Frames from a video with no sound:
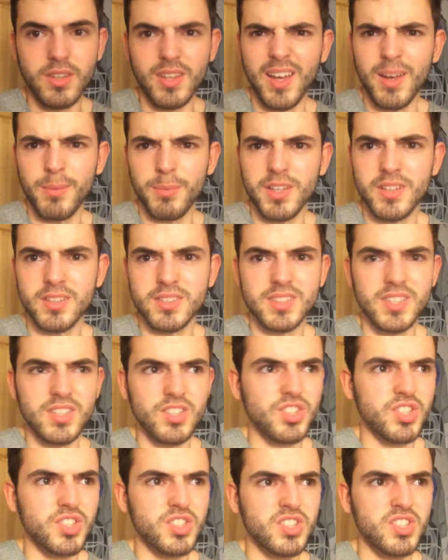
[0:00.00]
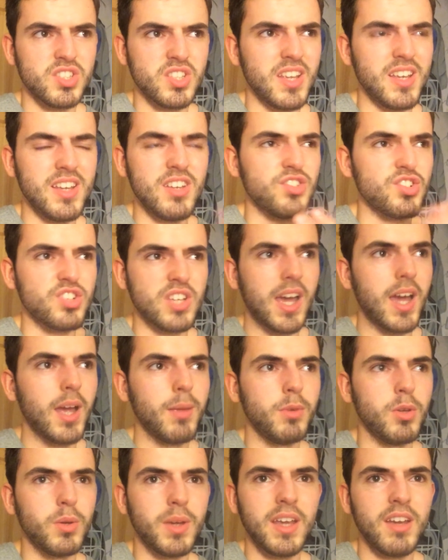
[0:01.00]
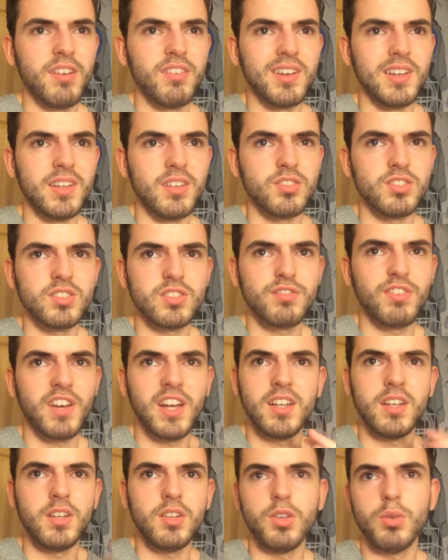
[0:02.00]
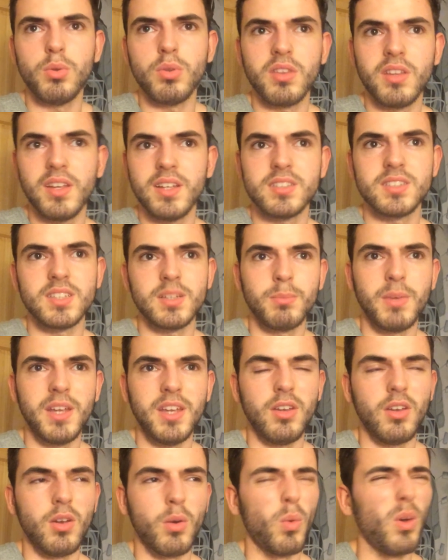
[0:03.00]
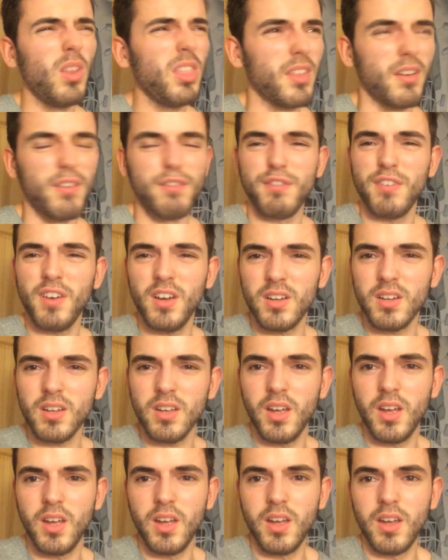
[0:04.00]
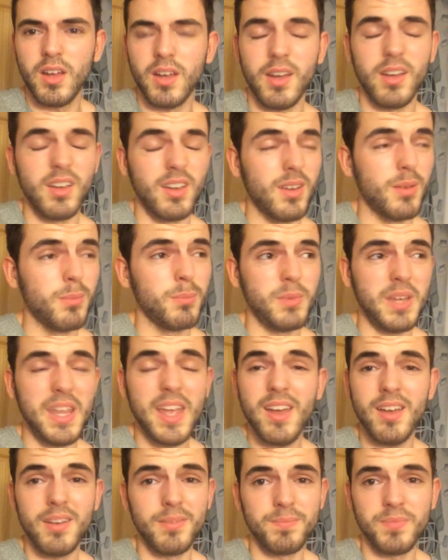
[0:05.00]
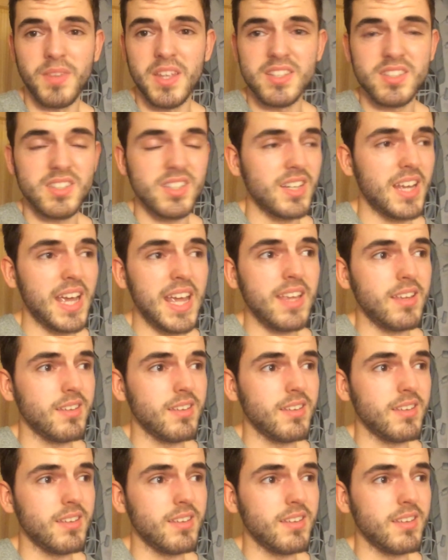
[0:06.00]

that, because it's just each time you hear it, you're just finding new things that make you go, what the fuck? Yeah, it's an A.